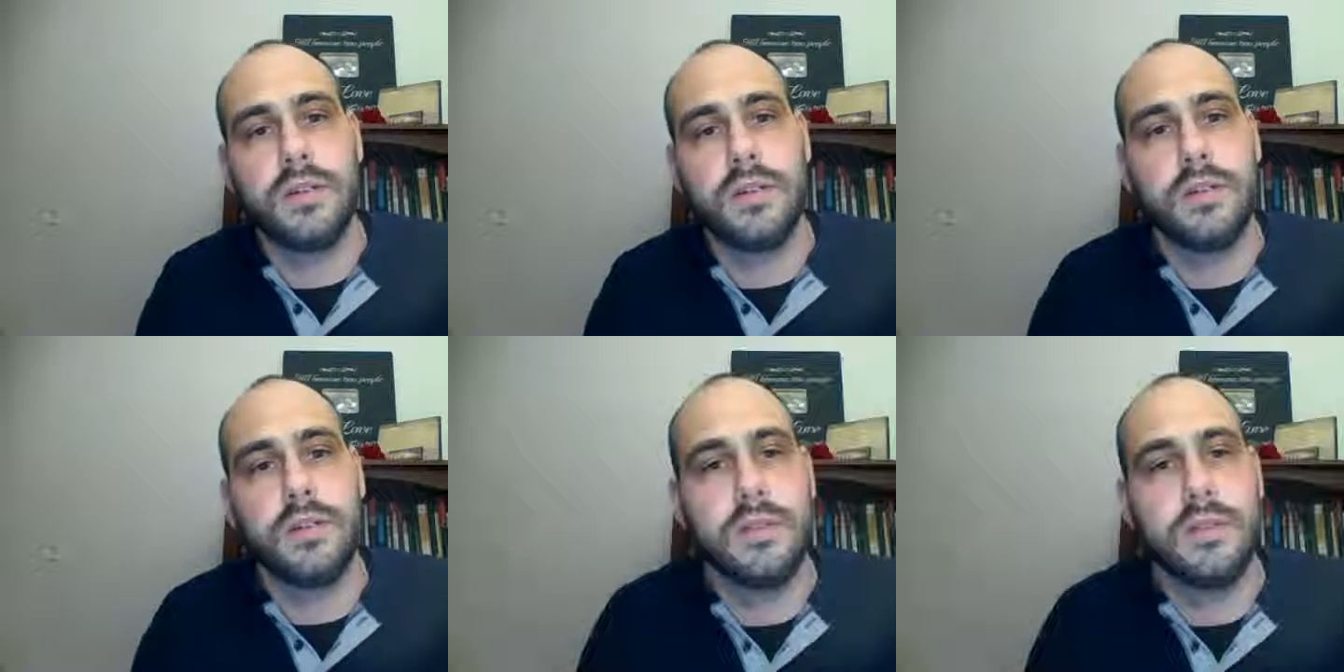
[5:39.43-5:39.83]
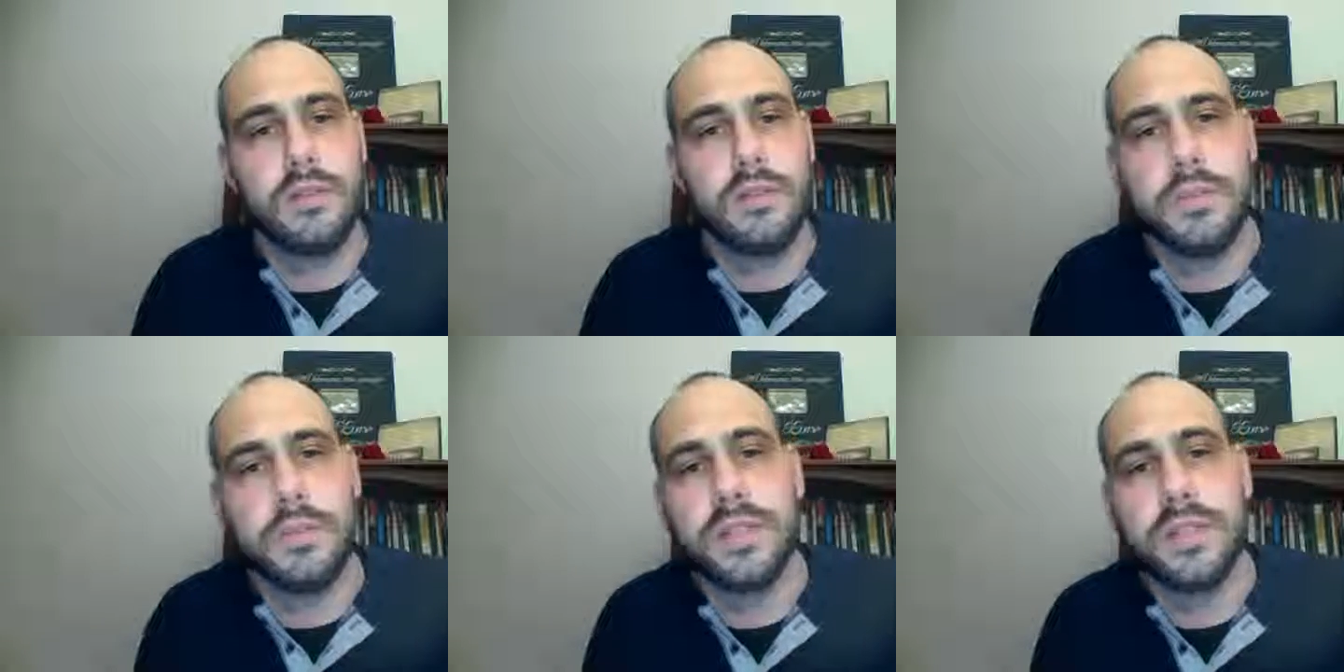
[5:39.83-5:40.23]
new
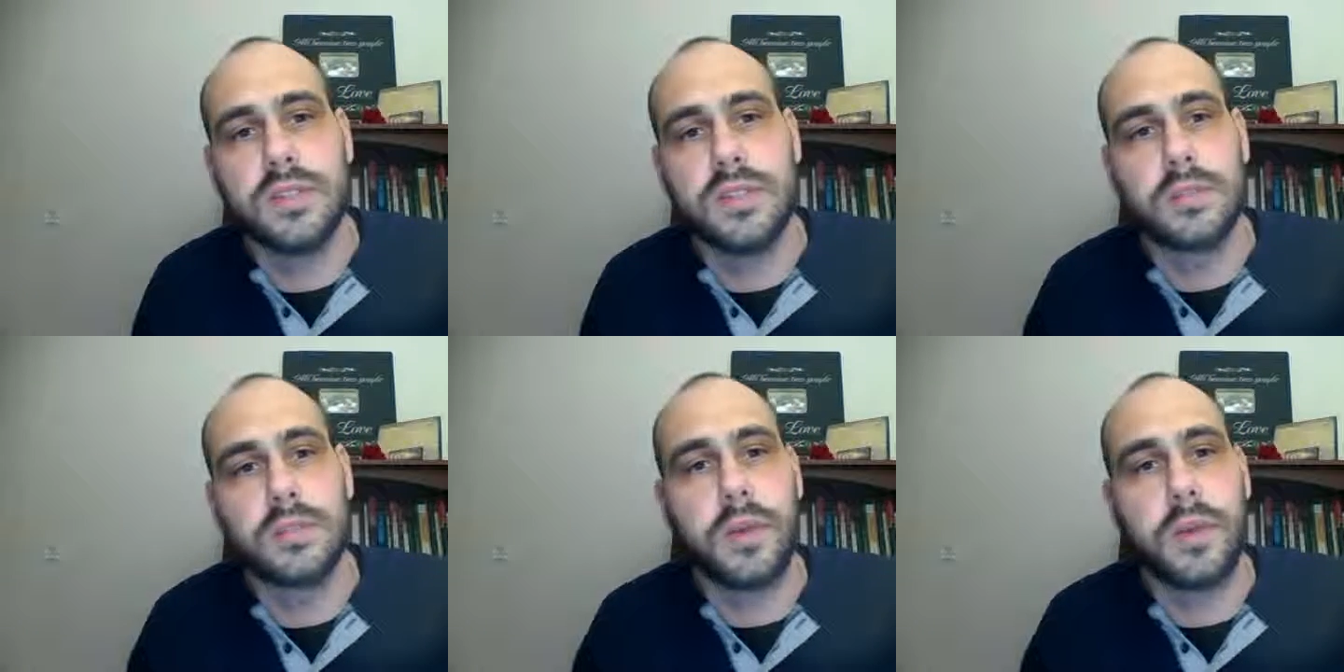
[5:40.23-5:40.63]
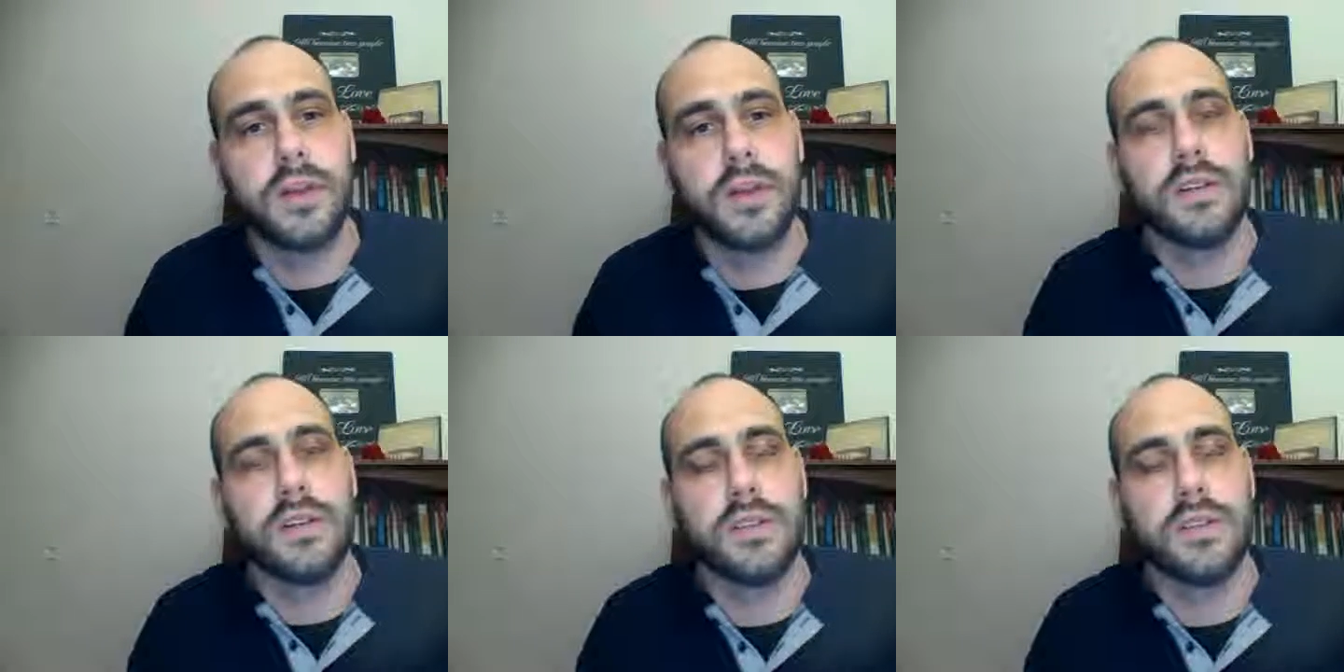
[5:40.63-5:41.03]
business
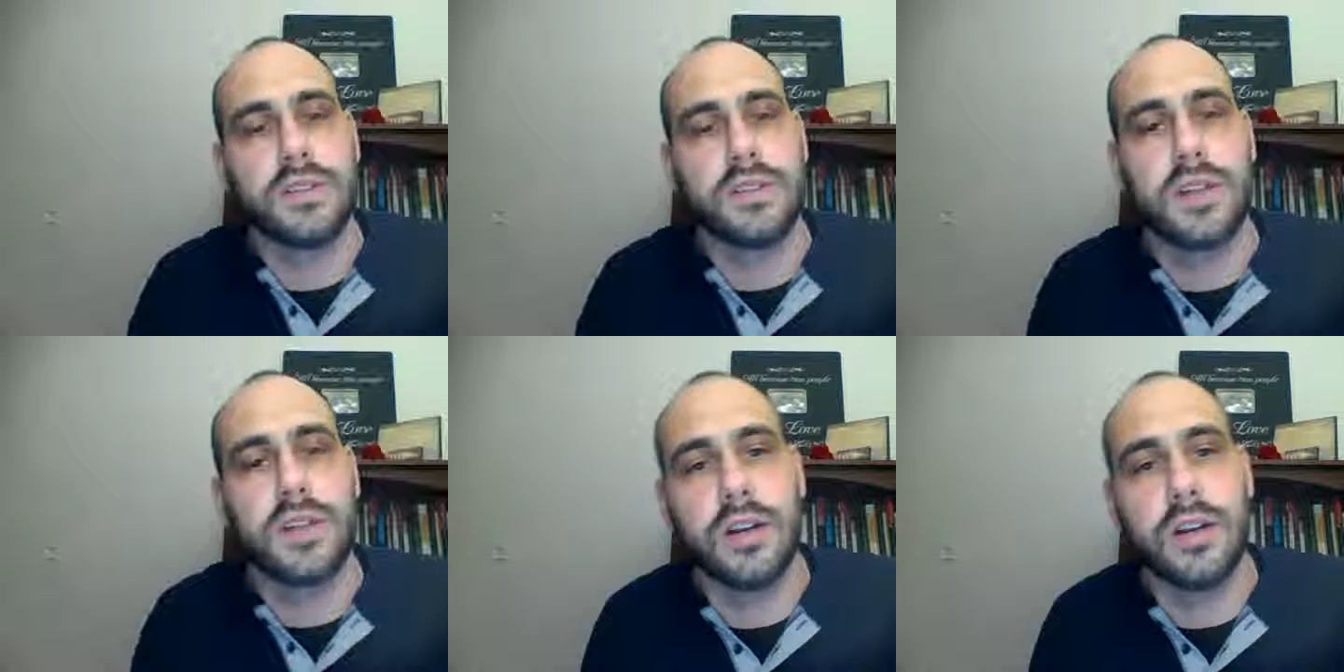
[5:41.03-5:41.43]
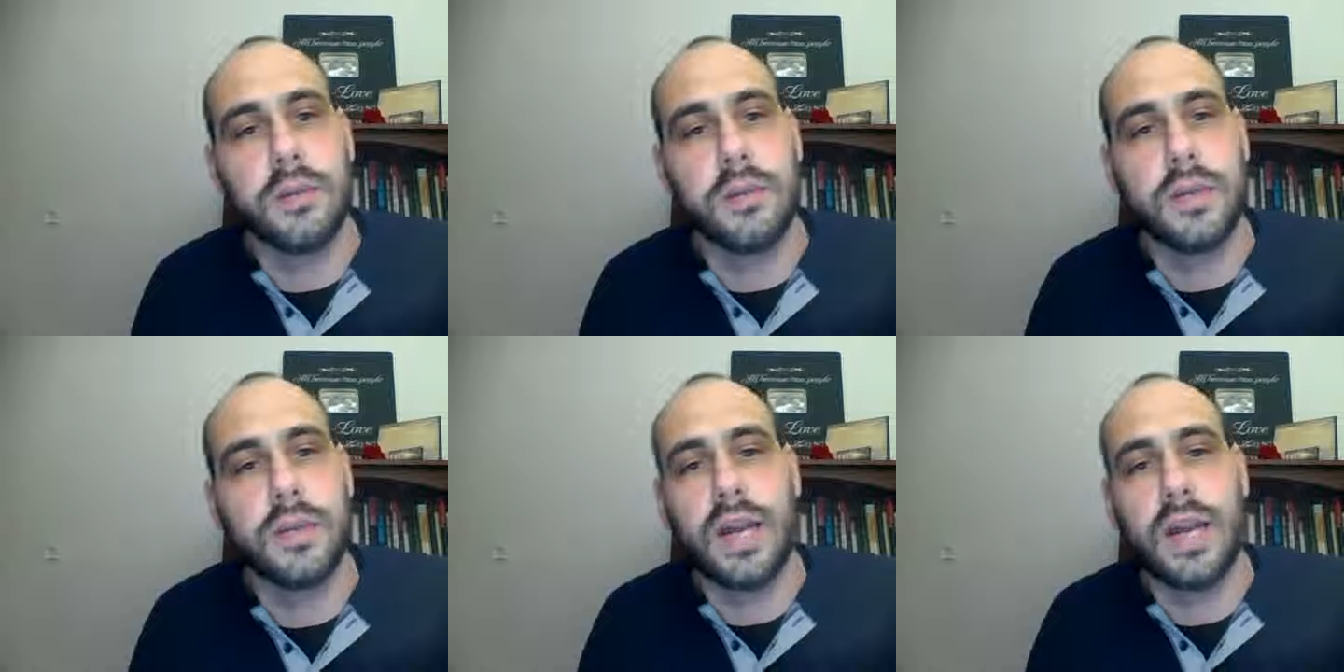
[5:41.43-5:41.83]
partners start up
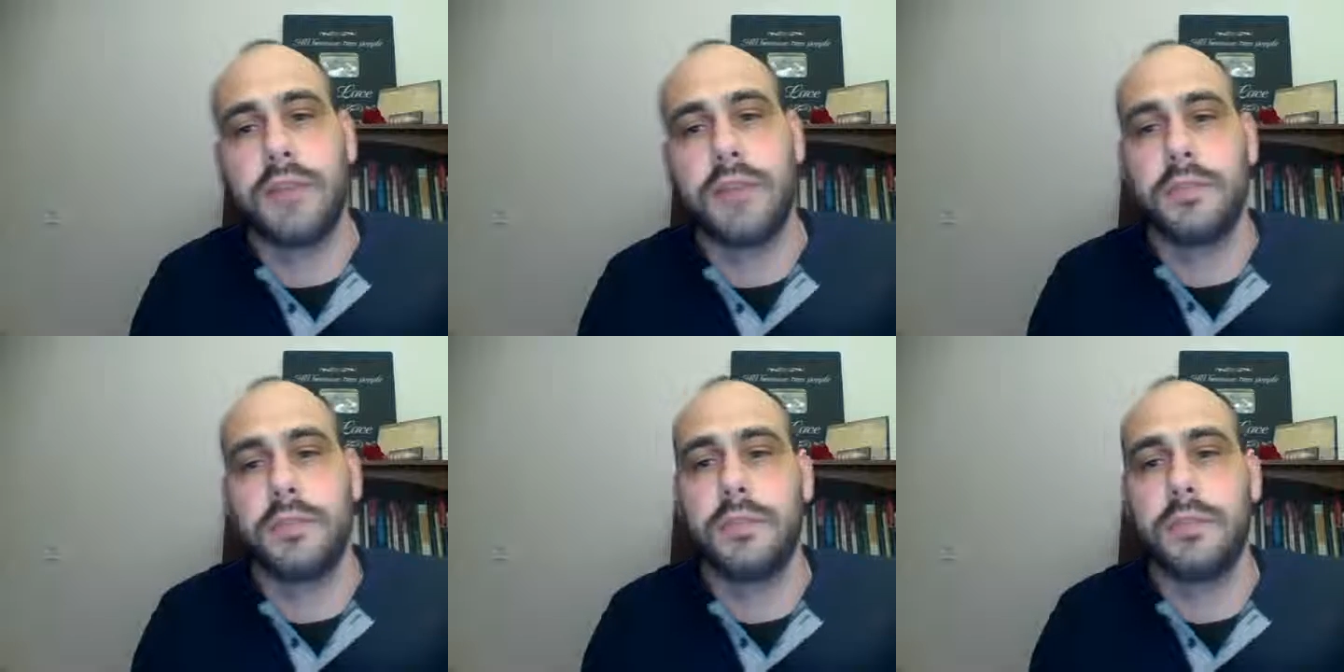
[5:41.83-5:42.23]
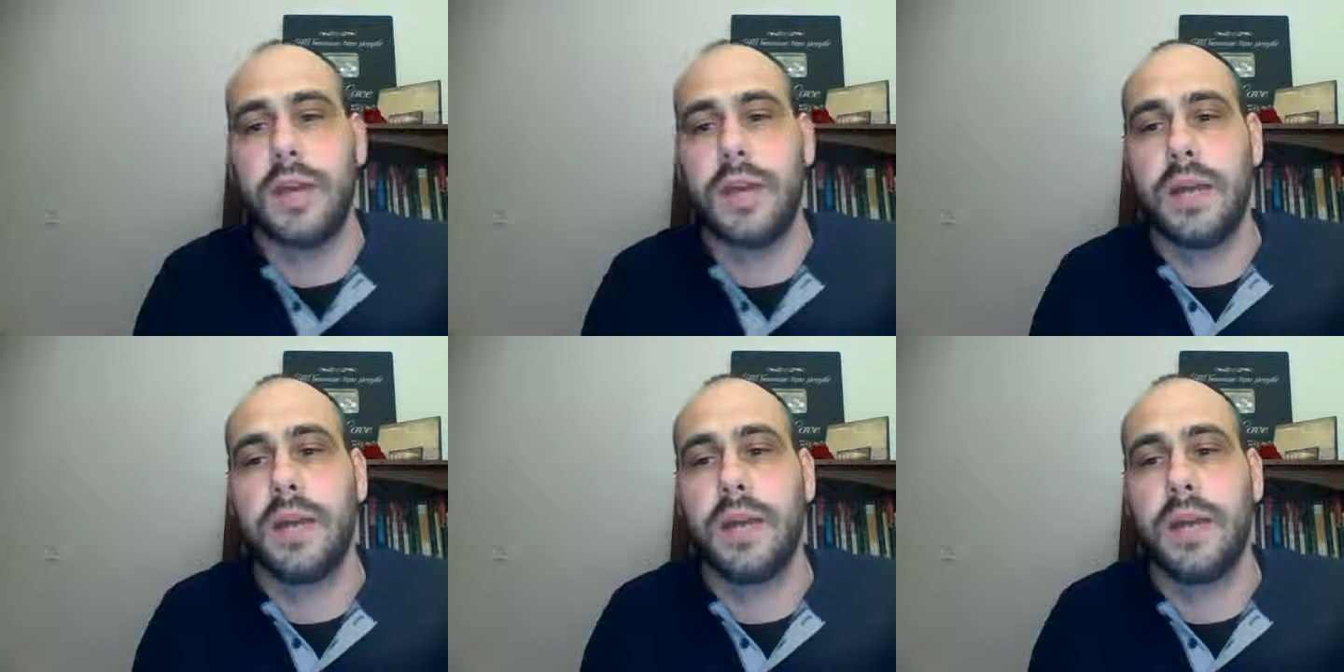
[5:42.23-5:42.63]
a
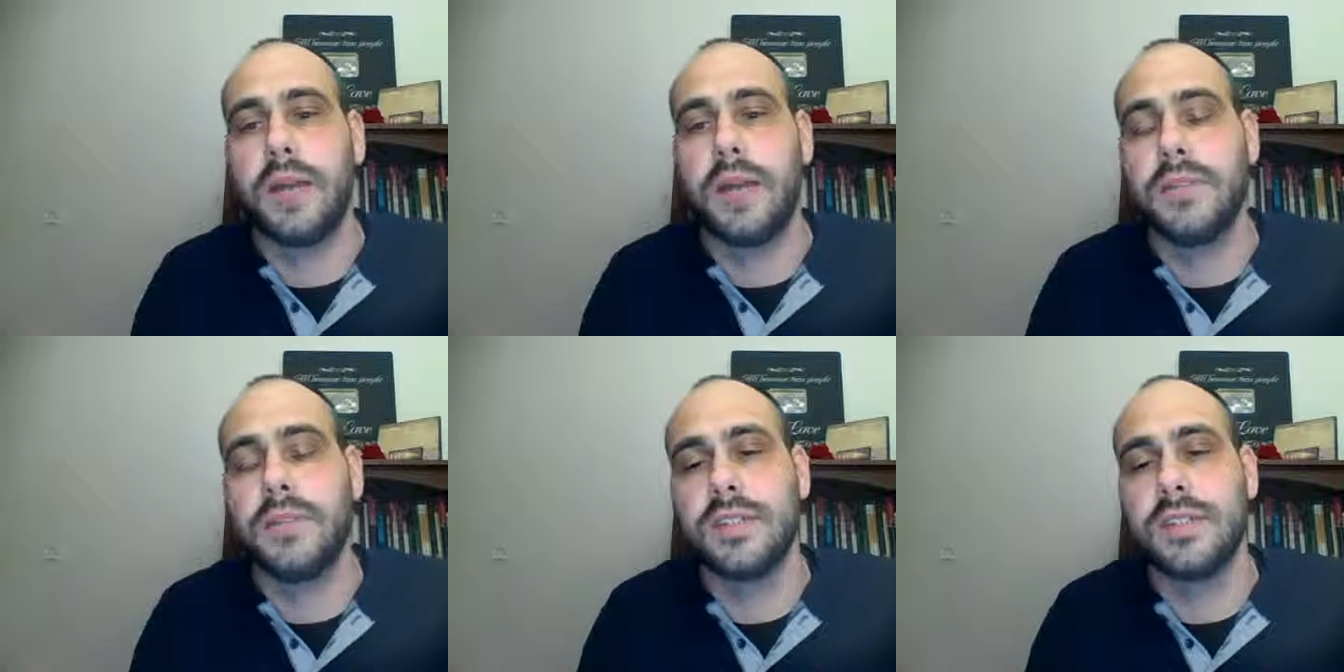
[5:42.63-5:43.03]
nonprofit.